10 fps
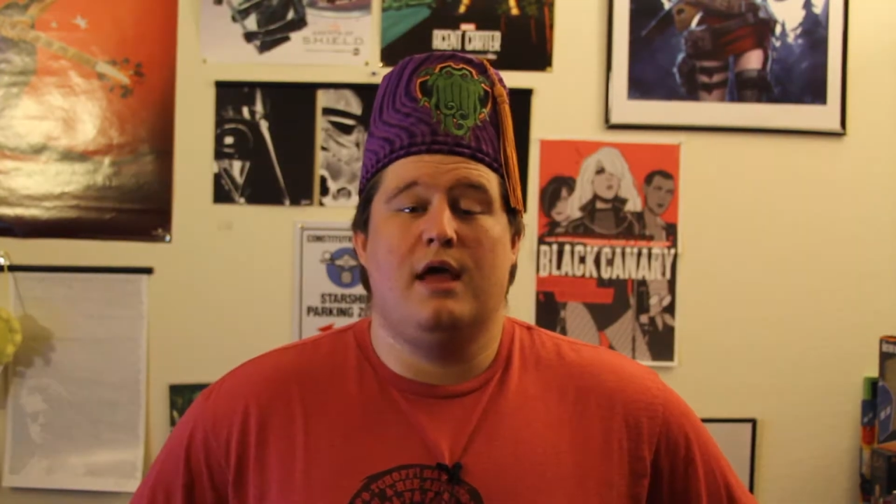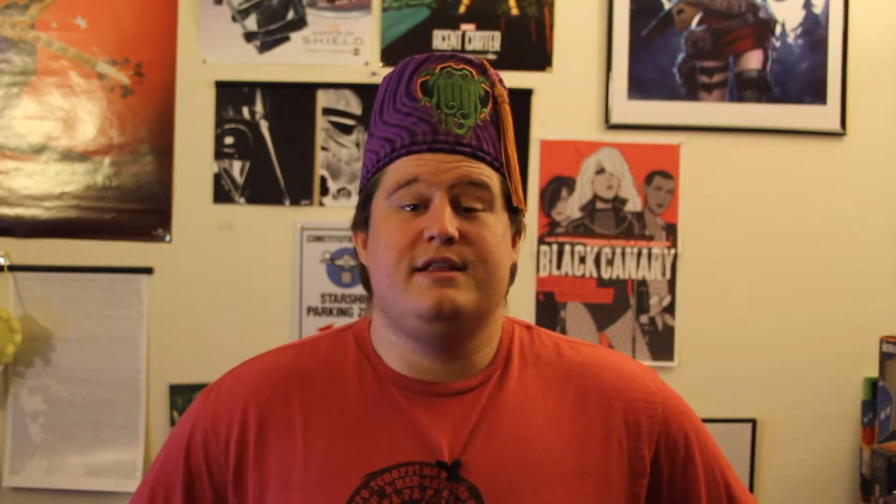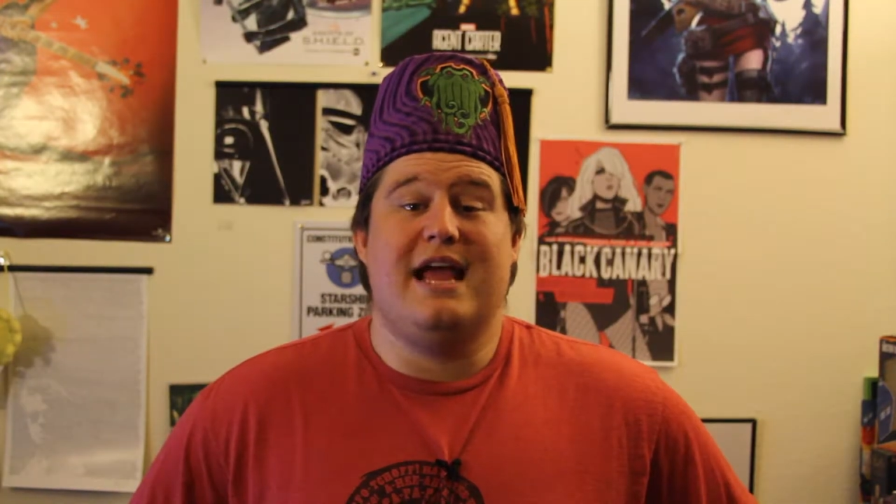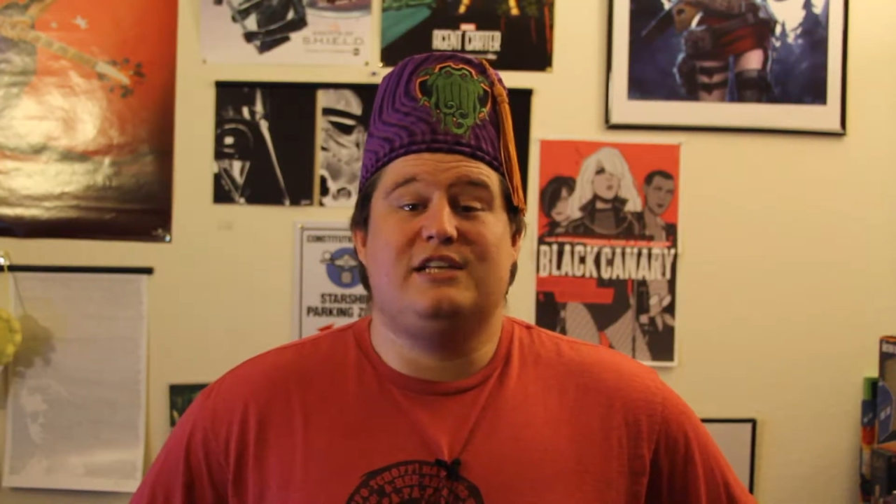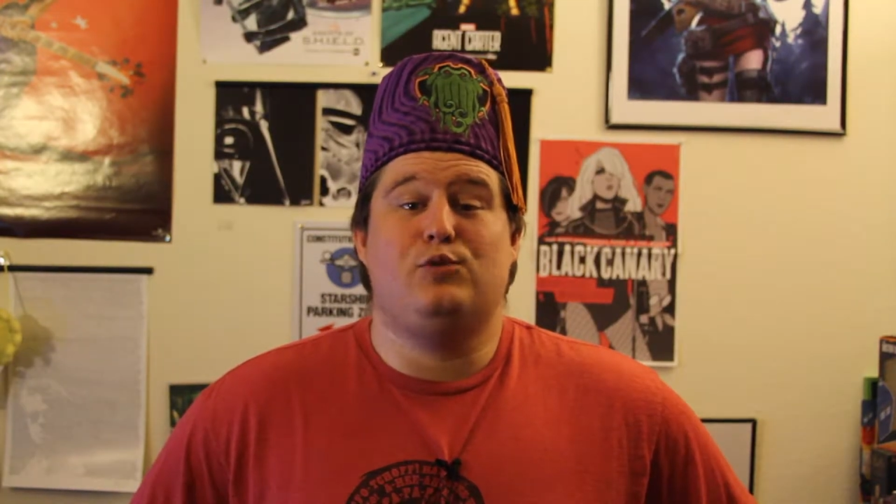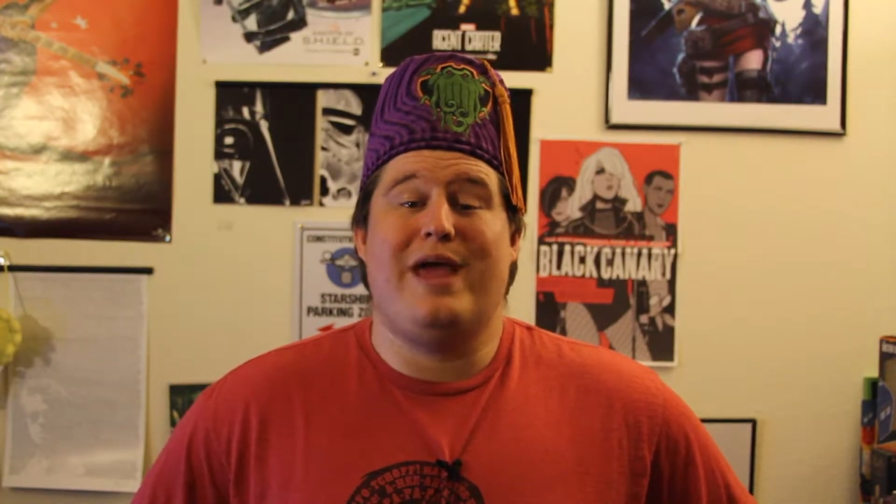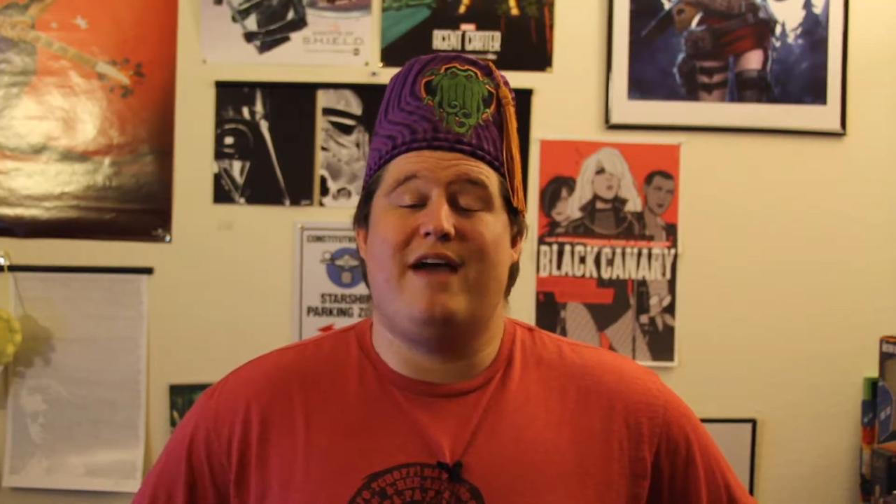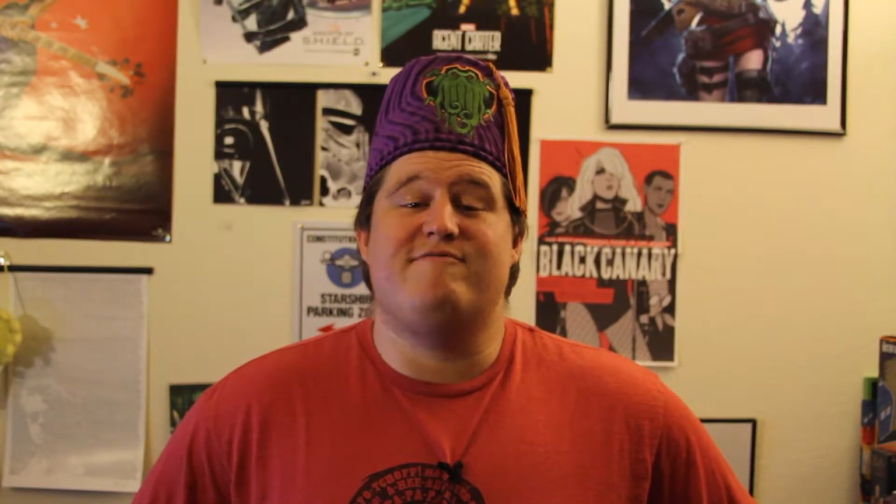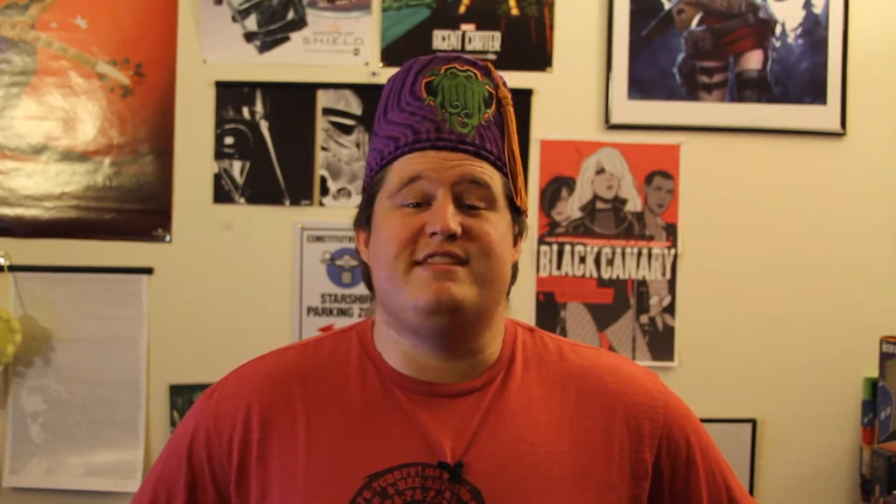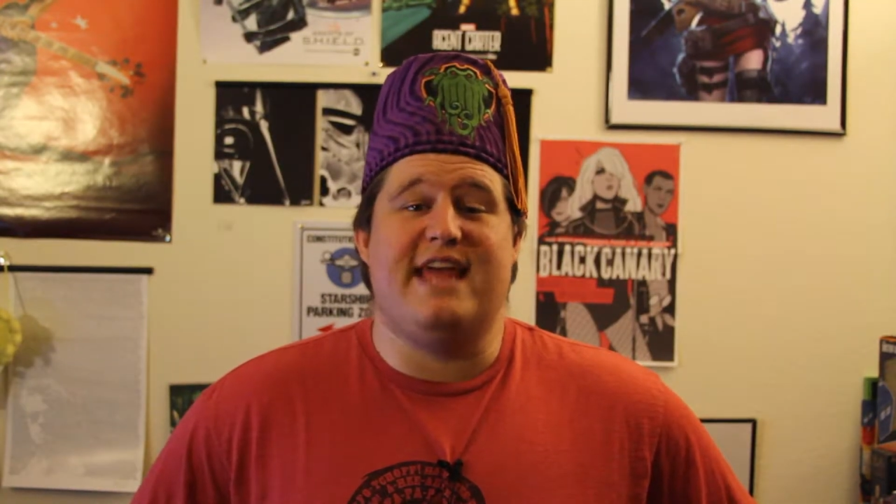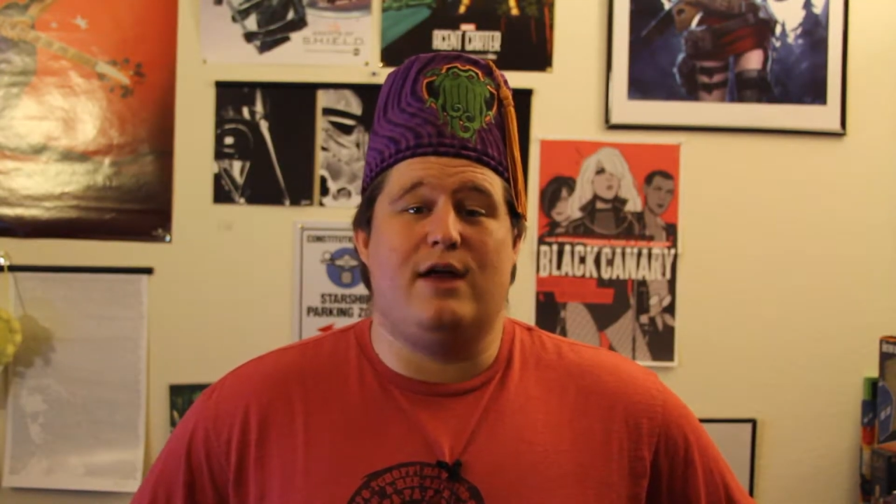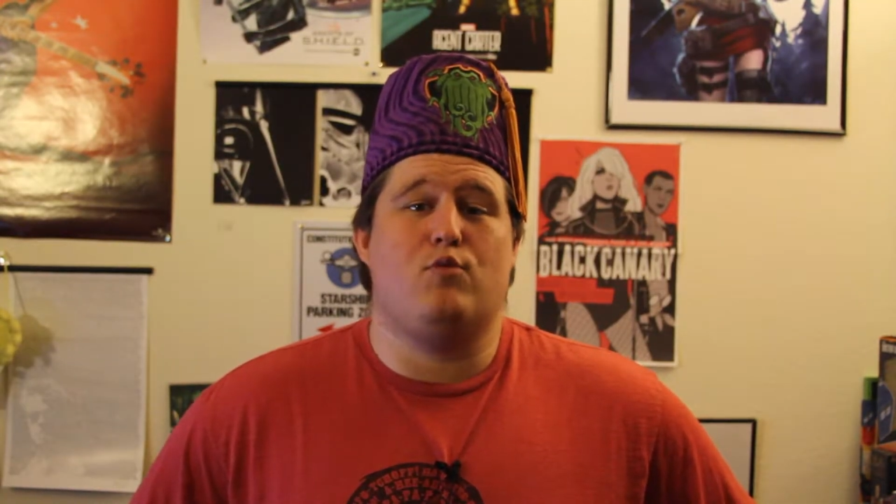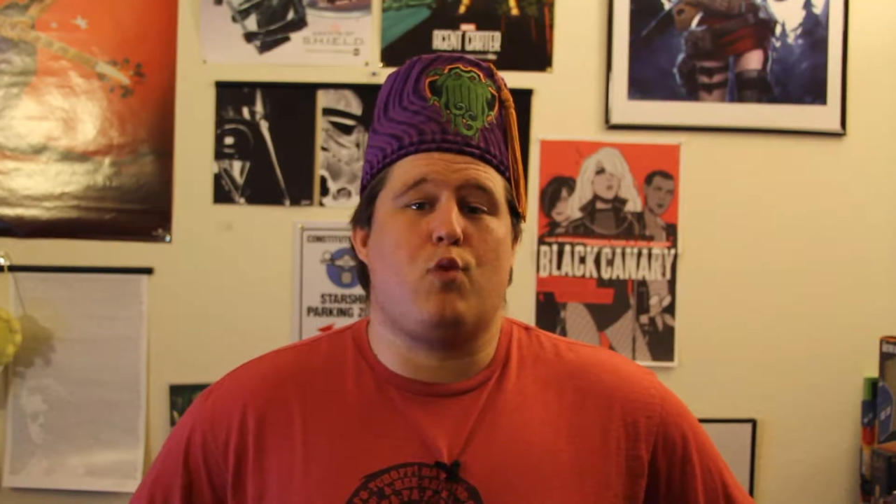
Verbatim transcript: Next we have Dead